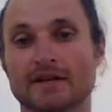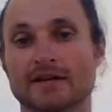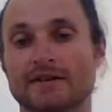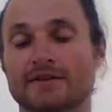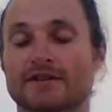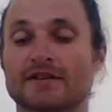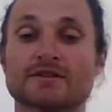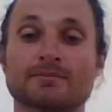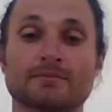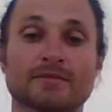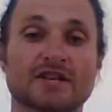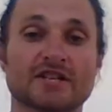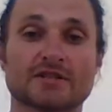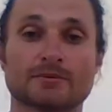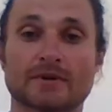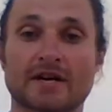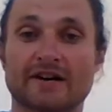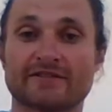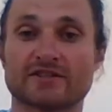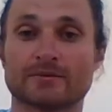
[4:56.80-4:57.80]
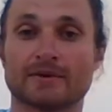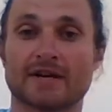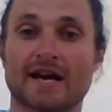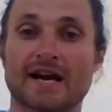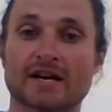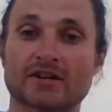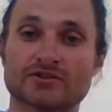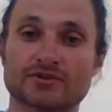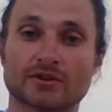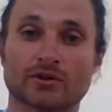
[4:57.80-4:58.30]
This means we have to be
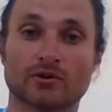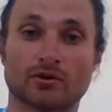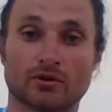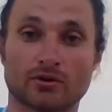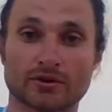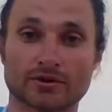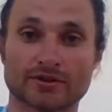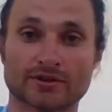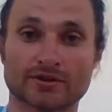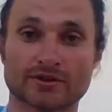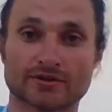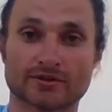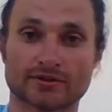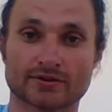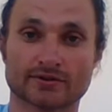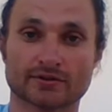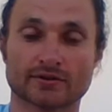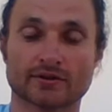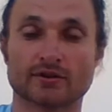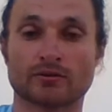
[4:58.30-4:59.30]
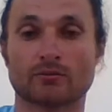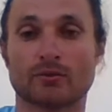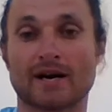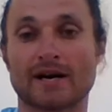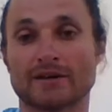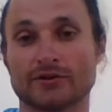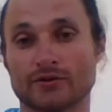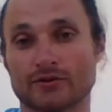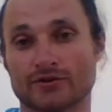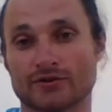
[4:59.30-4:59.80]
extra cautious
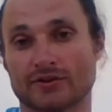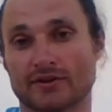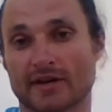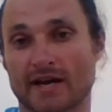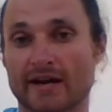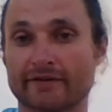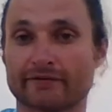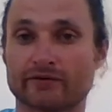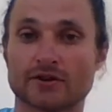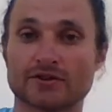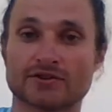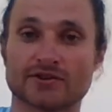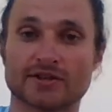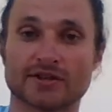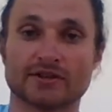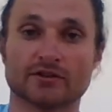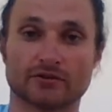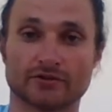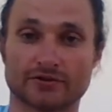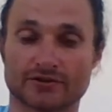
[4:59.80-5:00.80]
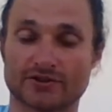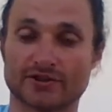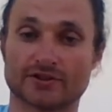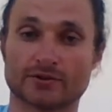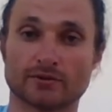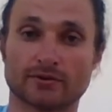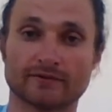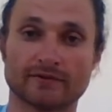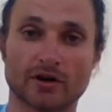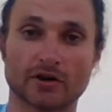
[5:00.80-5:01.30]
while using FRC or
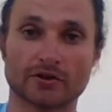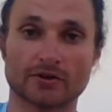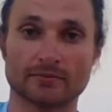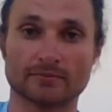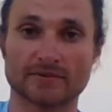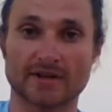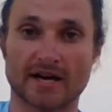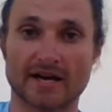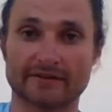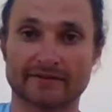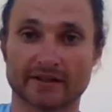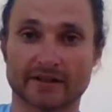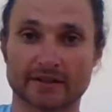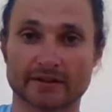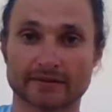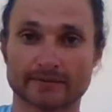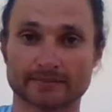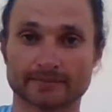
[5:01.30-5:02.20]
residual volume diving.